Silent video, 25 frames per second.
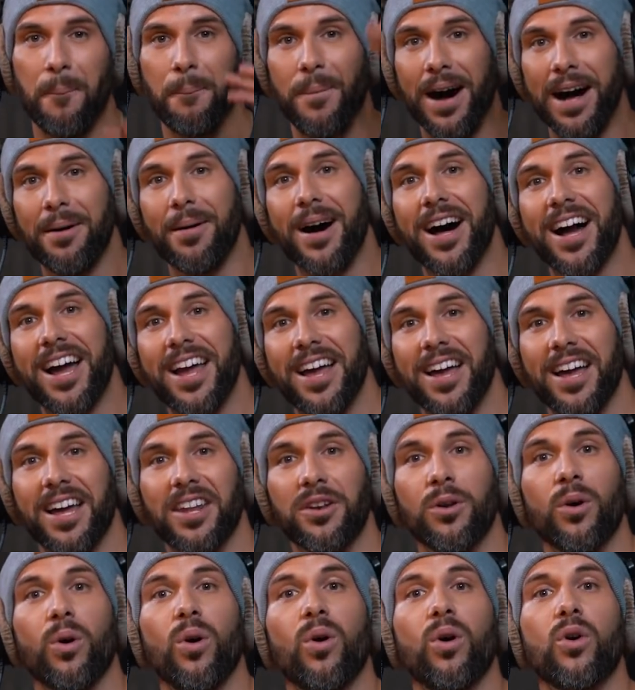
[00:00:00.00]
Bye bye
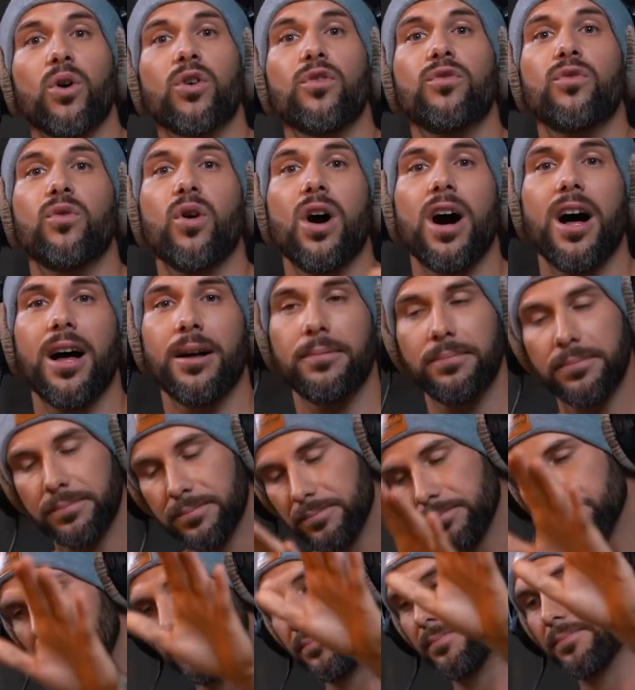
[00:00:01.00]
and au revoir
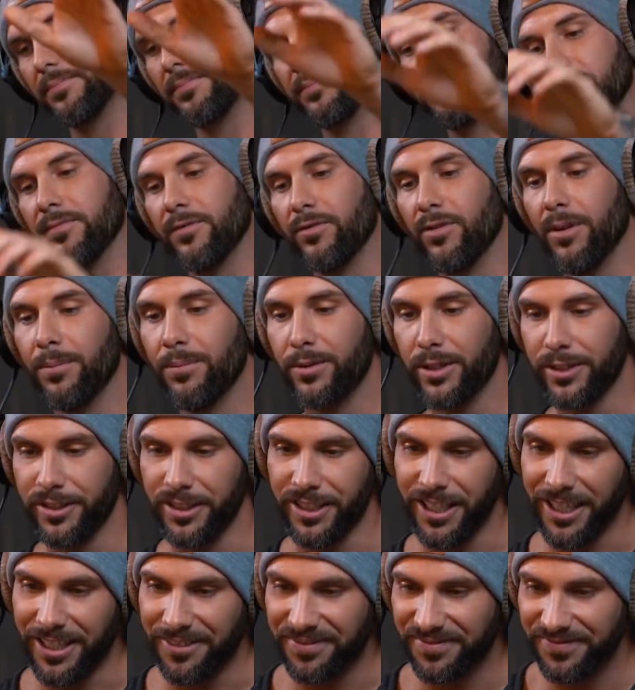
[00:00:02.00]
from
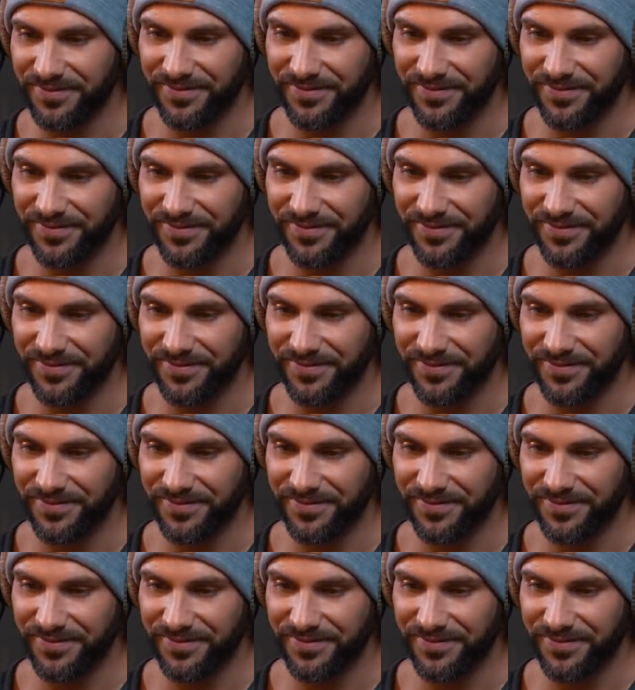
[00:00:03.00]
Brittany.